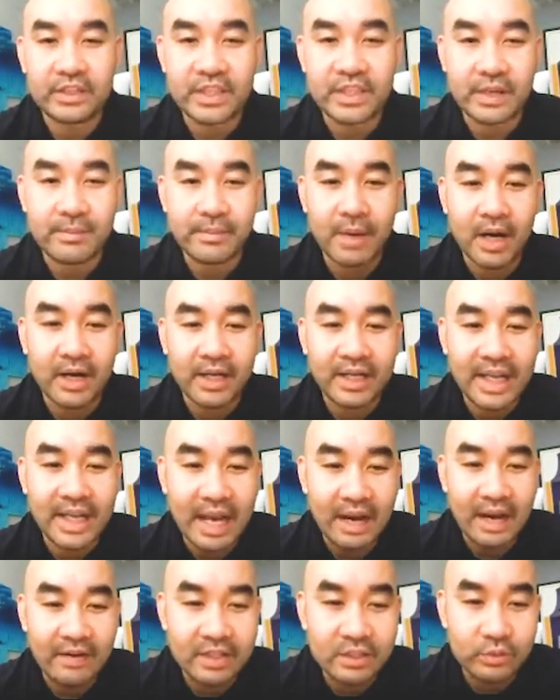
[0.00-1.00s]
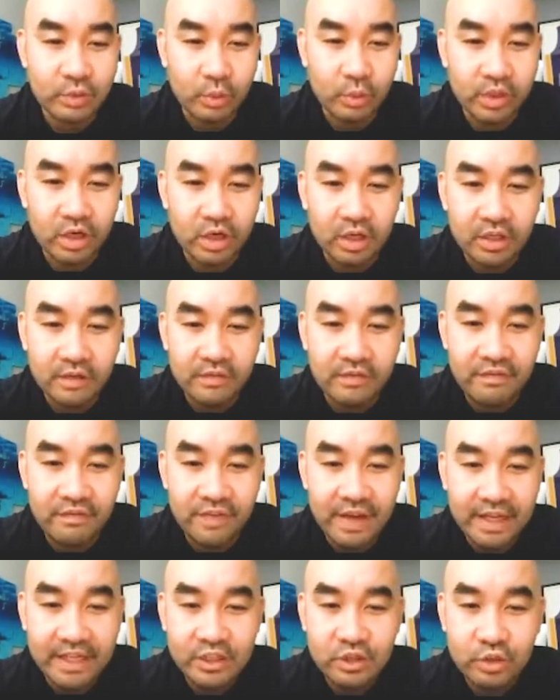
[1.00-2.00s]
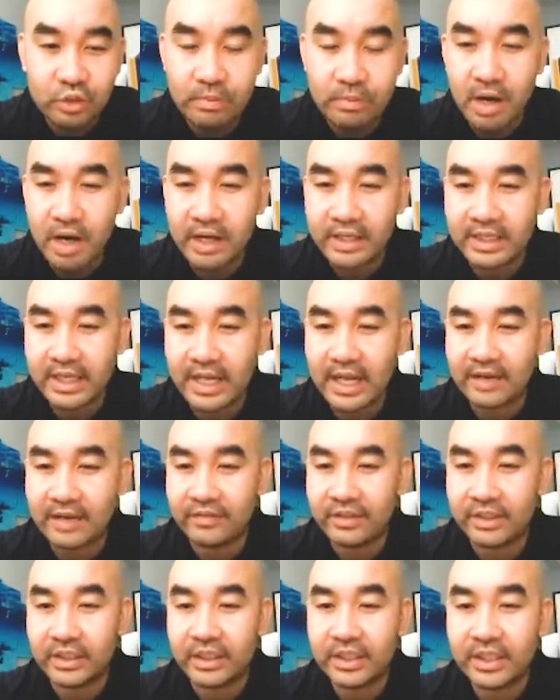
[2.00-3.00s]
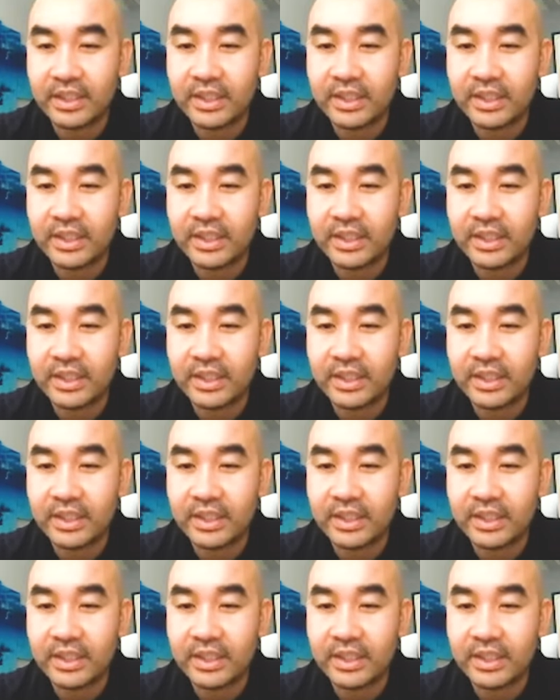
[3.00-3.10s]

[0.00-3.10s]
body cavity is what we call the ventral body cavity.